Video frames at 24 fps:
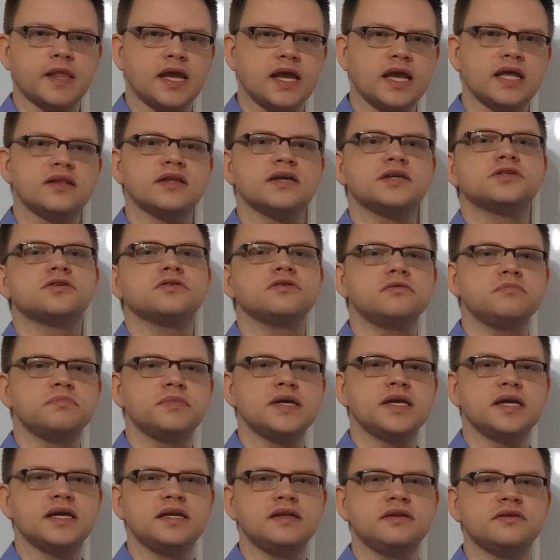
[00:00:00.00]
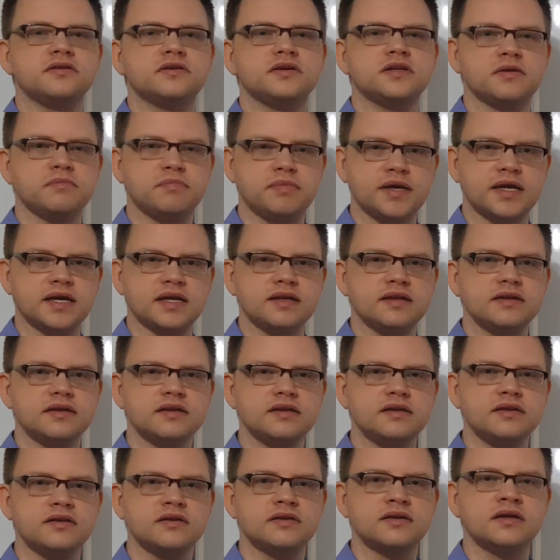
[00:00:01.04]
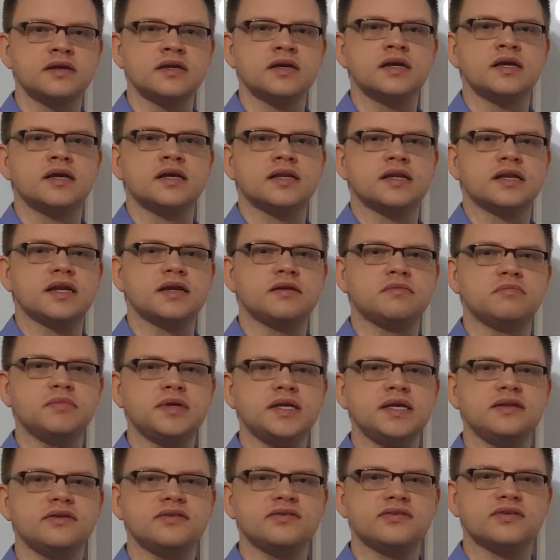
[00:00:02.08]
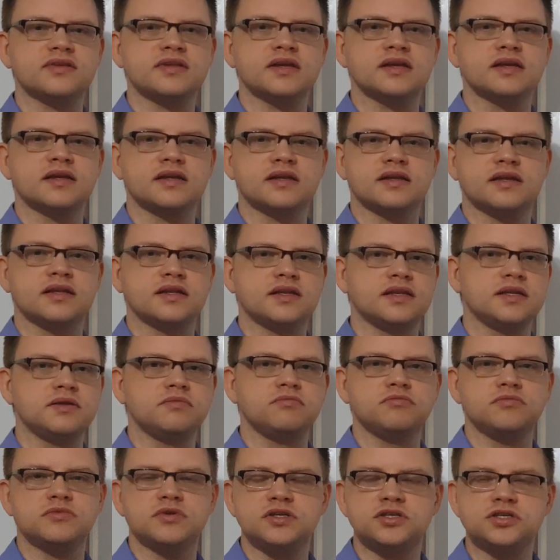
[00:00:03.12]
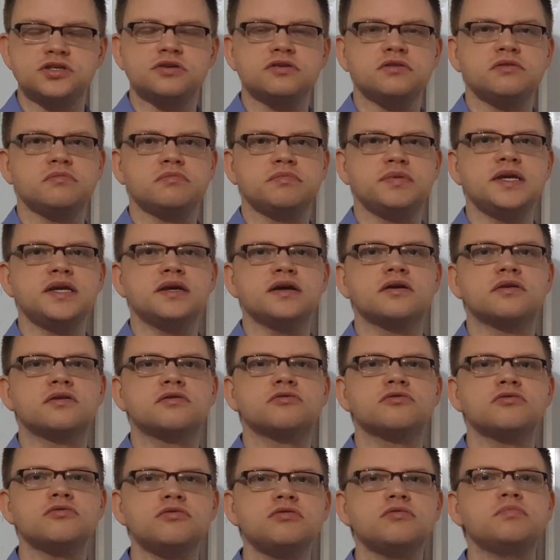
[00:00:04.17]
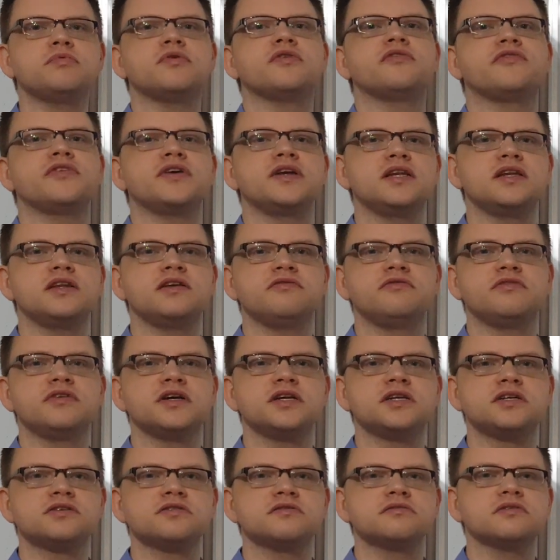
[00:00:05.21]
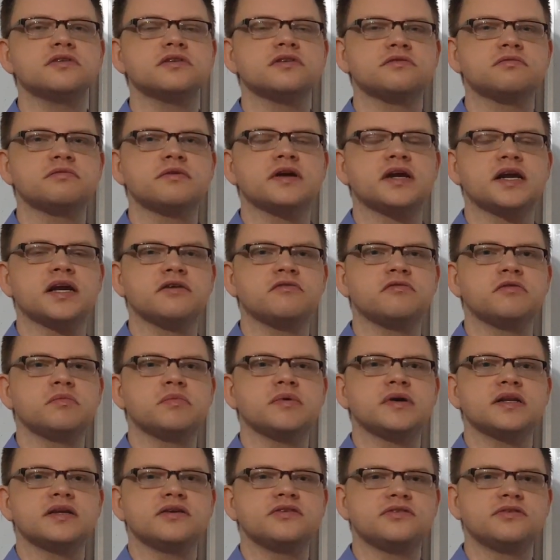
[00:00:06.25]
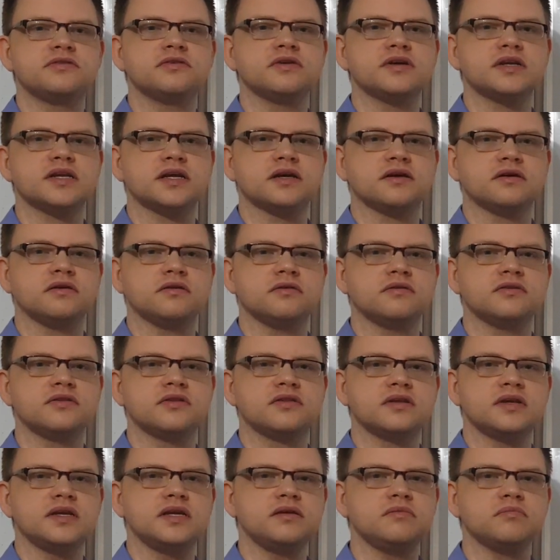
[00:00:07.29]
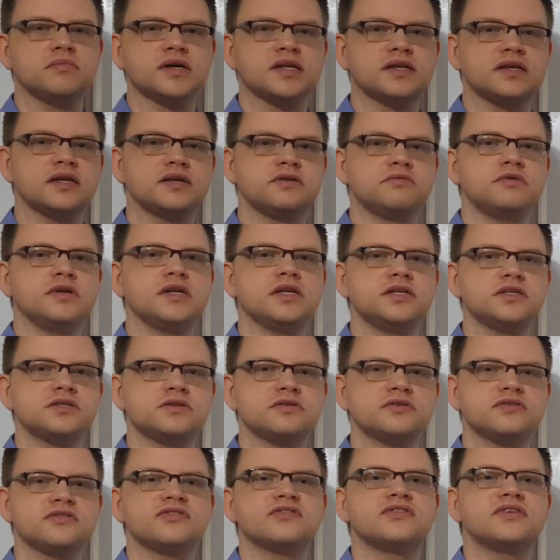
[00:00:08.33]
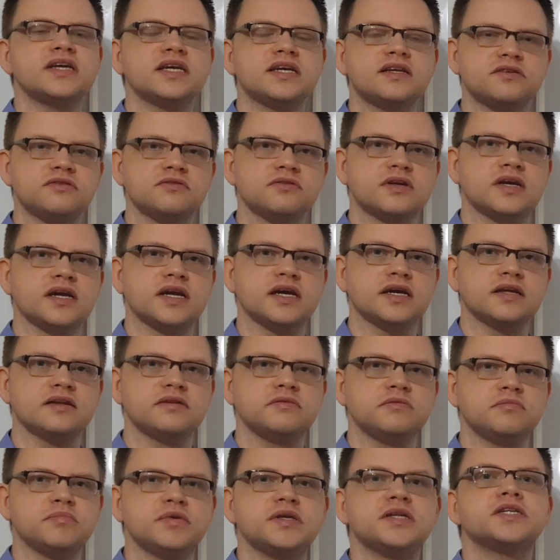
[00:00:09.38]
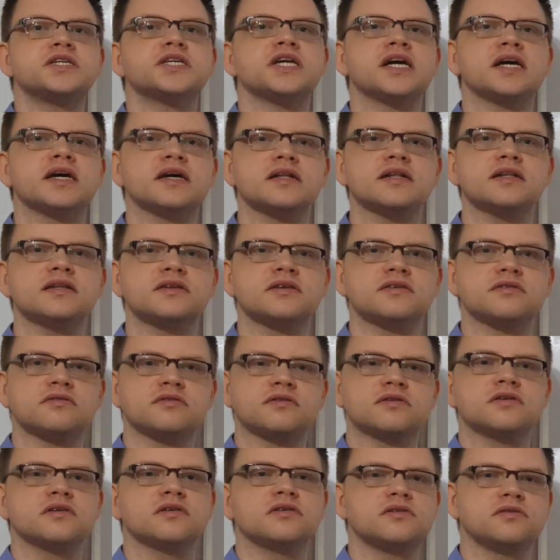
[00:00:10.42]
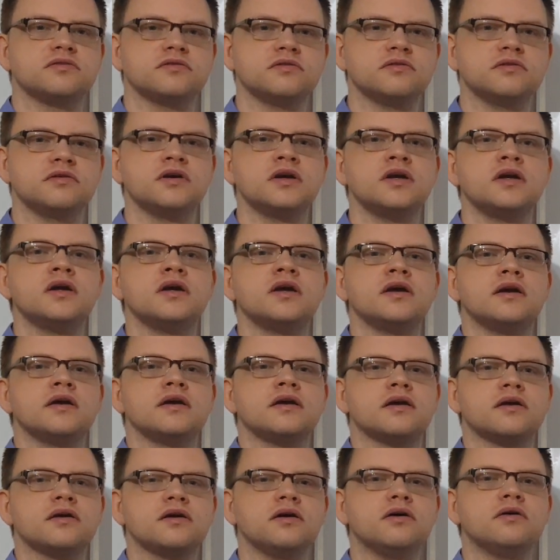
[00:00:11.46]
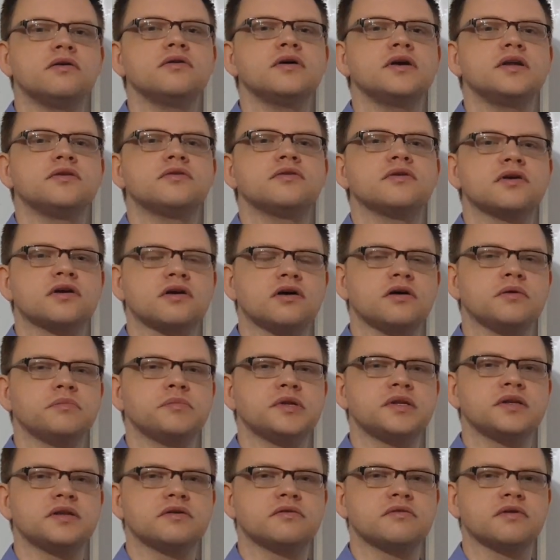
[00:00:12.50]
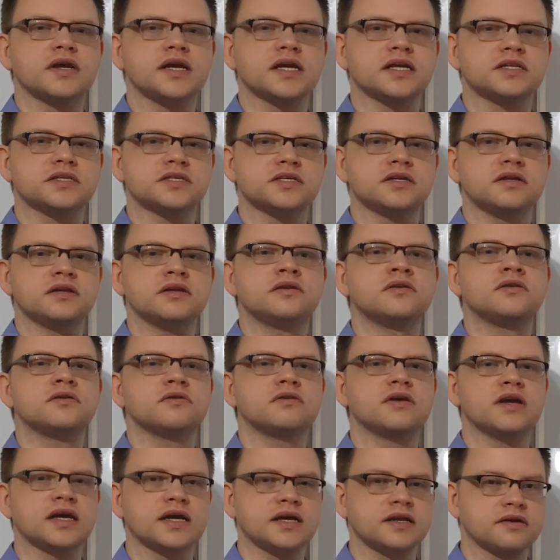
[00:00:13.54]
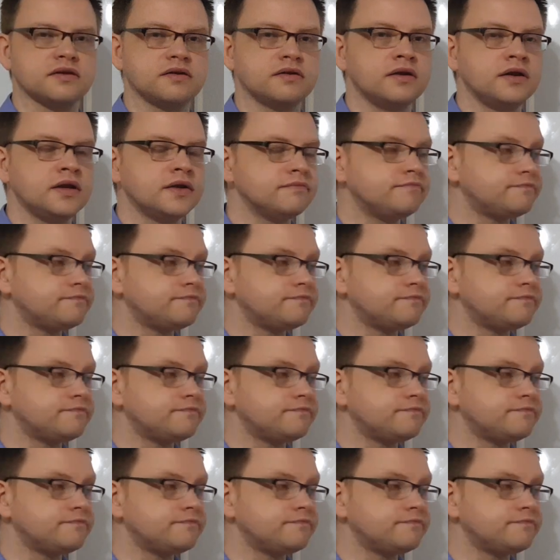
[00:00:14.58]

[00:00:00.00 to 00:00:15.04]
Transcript: And they should be interdependent. That means it shouldn't be a group of individuals where everybody's doing their own thing, but they really should stick together, be gelled in order to go into a common direction together.